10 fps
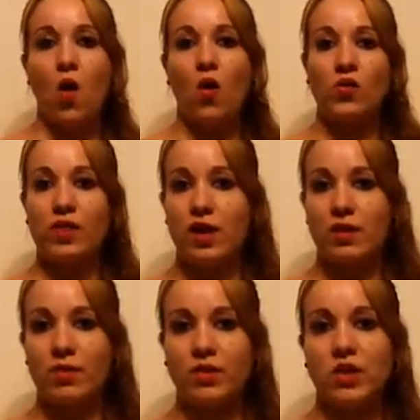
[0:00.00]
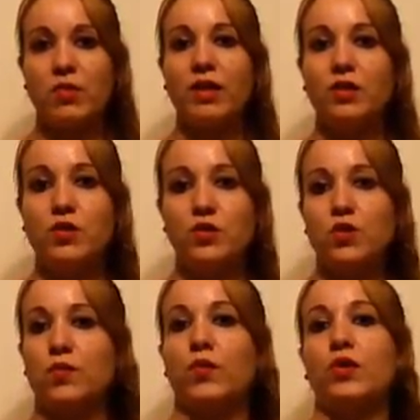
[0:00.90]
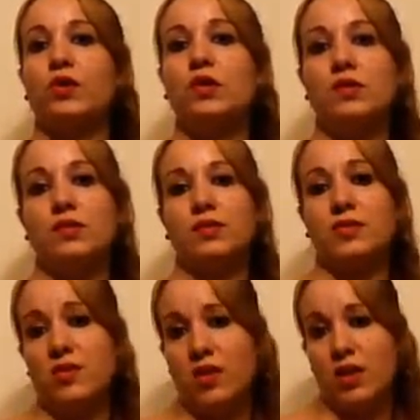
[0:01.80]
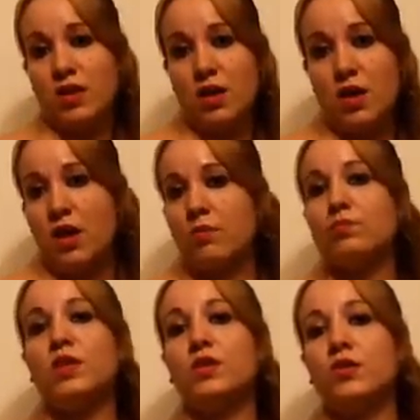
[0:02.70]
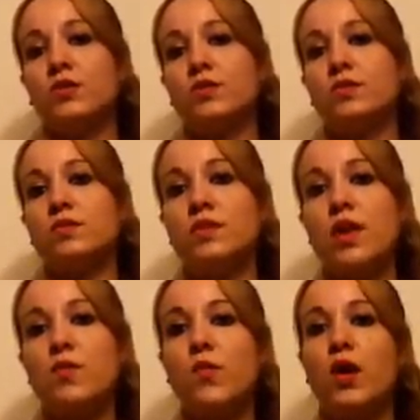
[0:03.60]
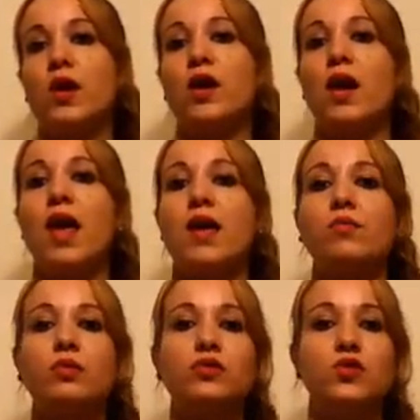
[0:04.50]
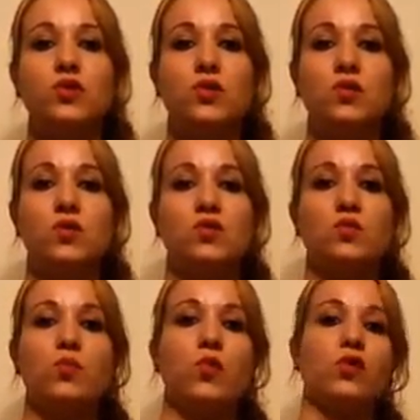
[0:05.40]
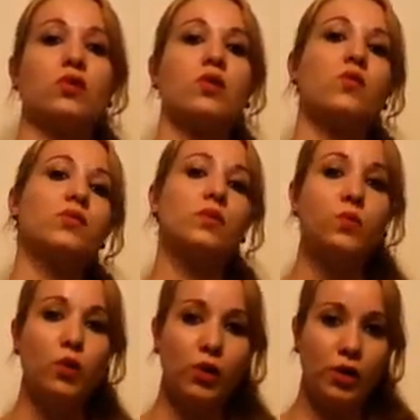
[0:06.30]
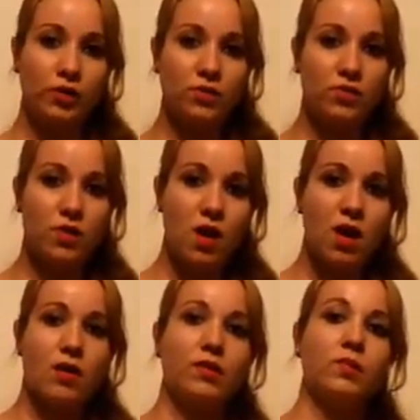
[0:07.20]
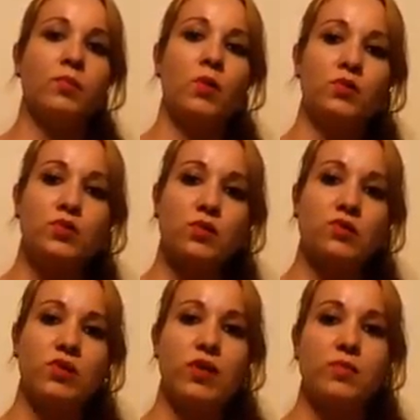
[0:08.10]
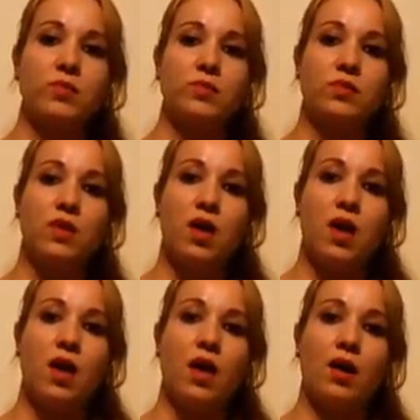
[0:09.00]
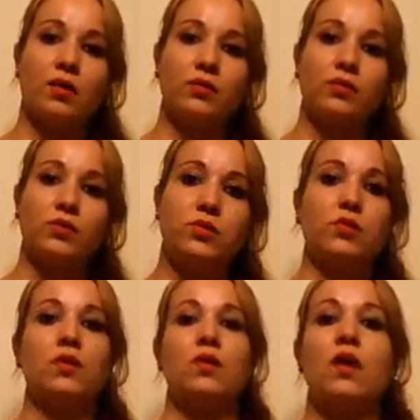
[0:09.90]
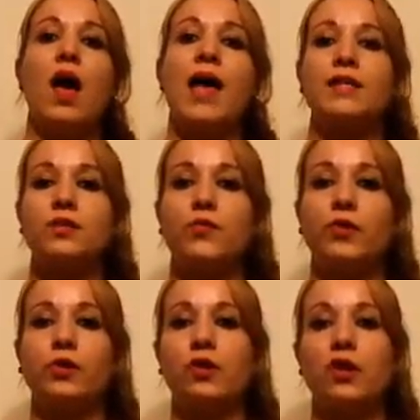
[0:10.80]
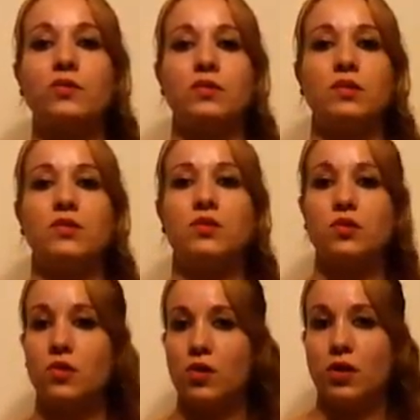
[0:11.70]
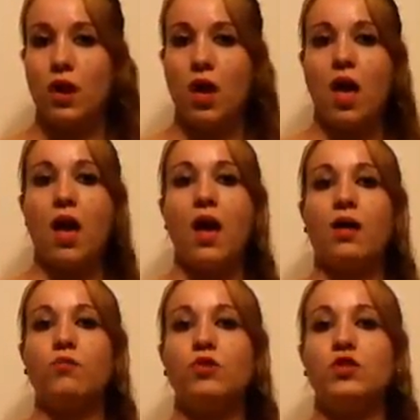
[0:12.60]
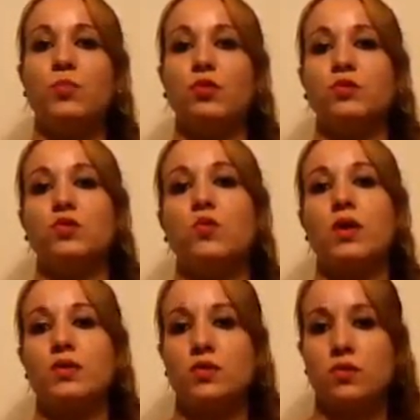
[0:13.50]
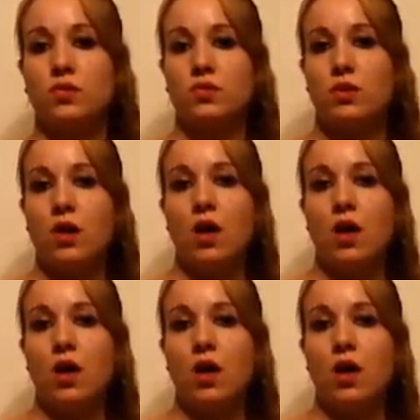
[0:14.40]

on the material used for this activity, because they were able to use more clothing words, demonstratives, and also ask for codes in the store and respond to questions.